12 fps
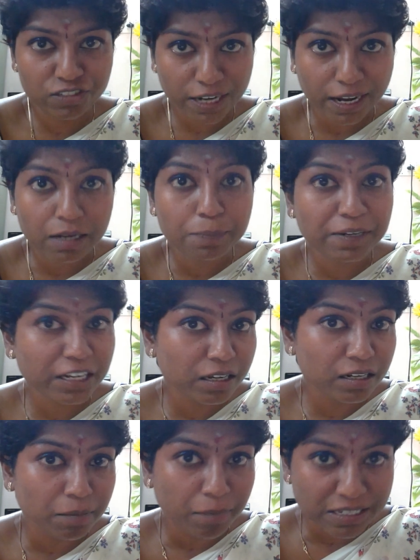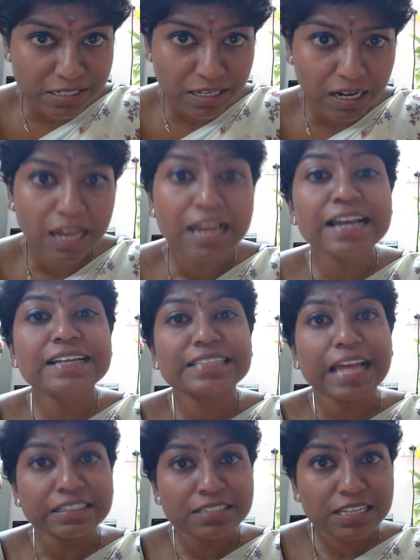check a particular muscle,
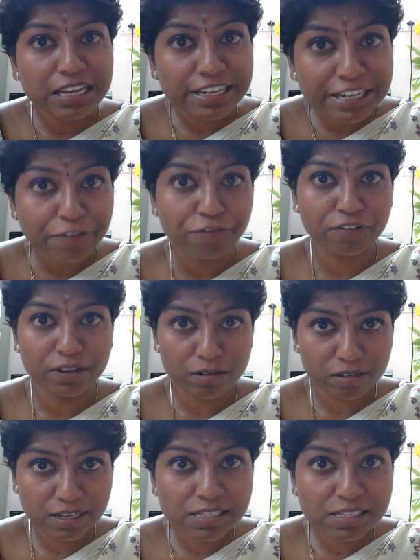that's different.